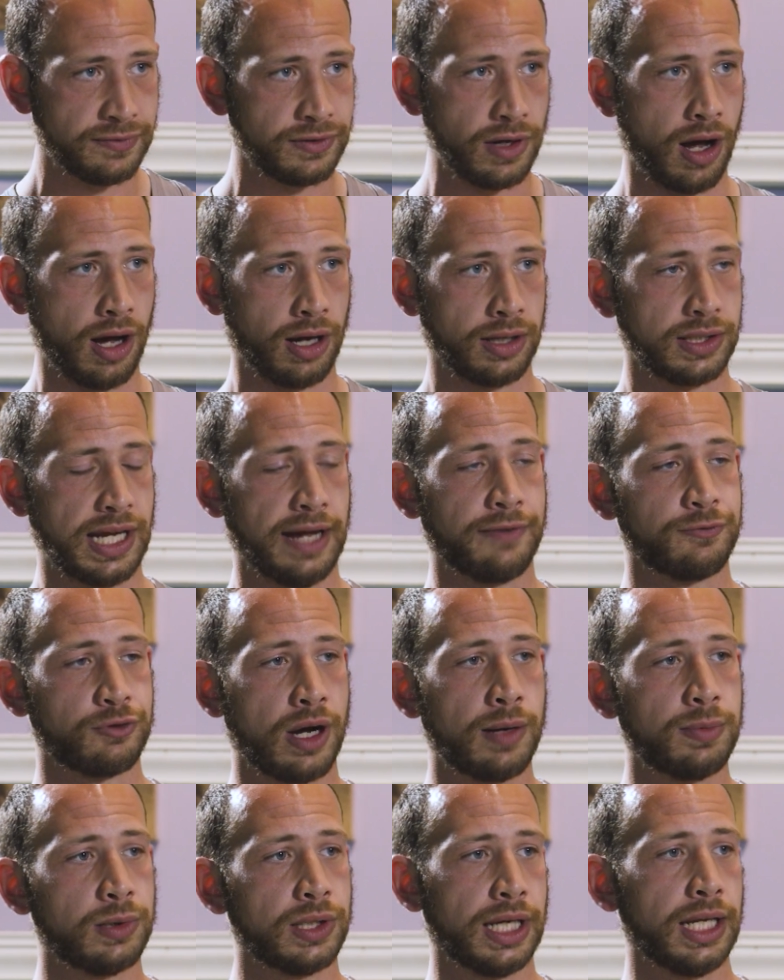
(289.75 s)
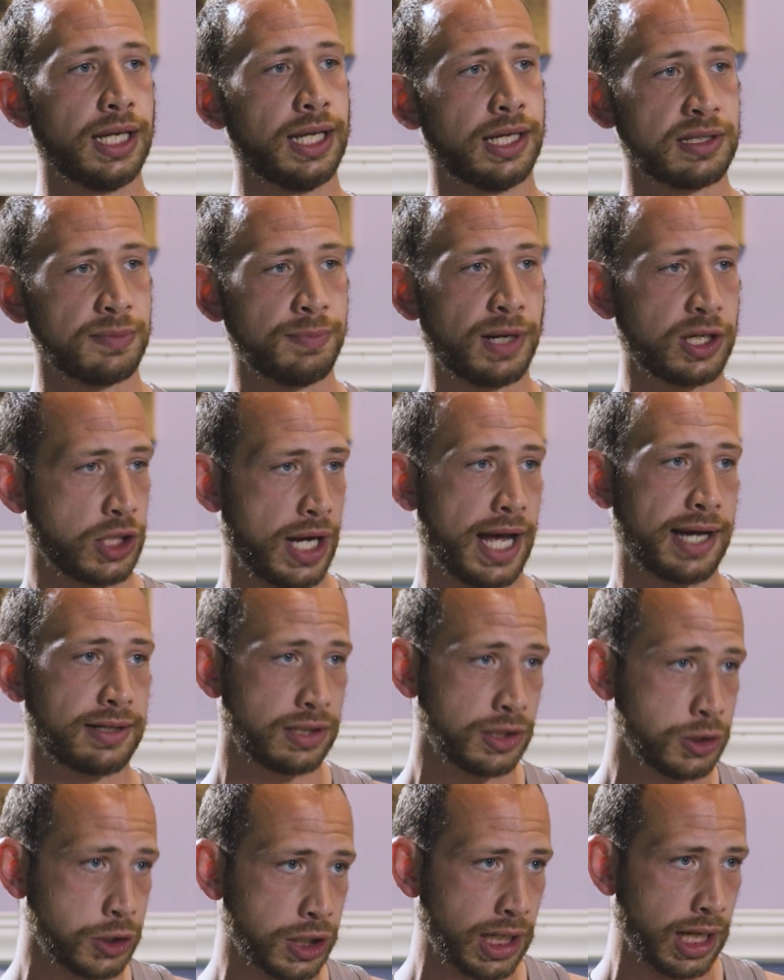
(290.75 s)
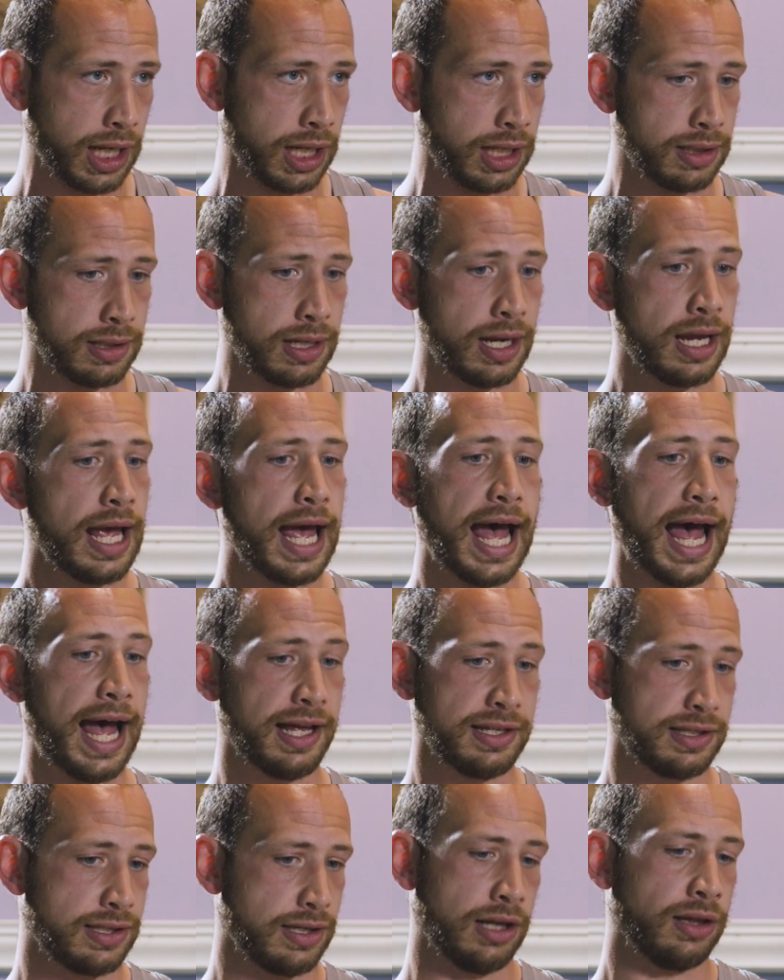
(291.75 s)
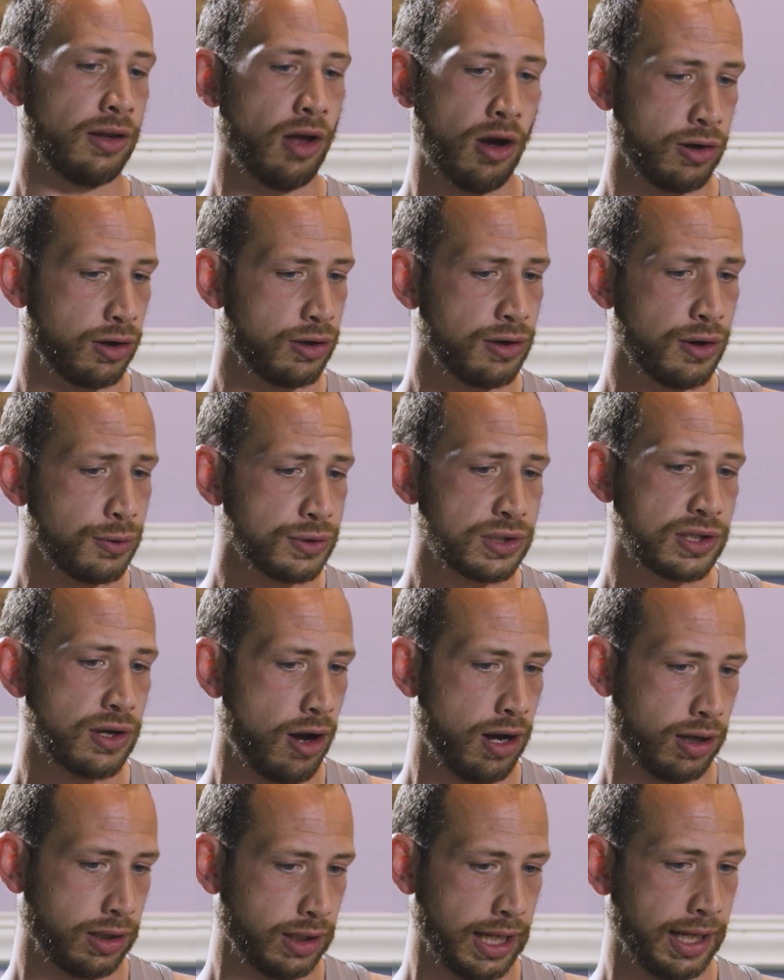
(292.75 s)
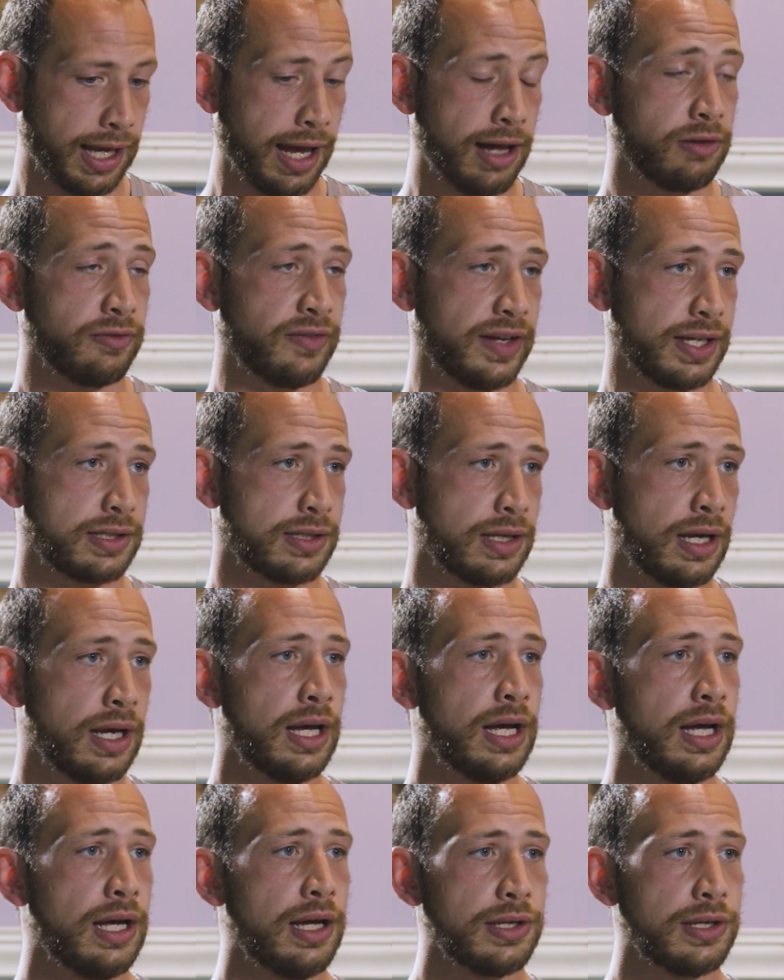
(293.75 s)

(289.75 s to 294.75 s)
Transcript: types of dogs have trouble getting as much oxygen in as a longer nosed dog like Elvis.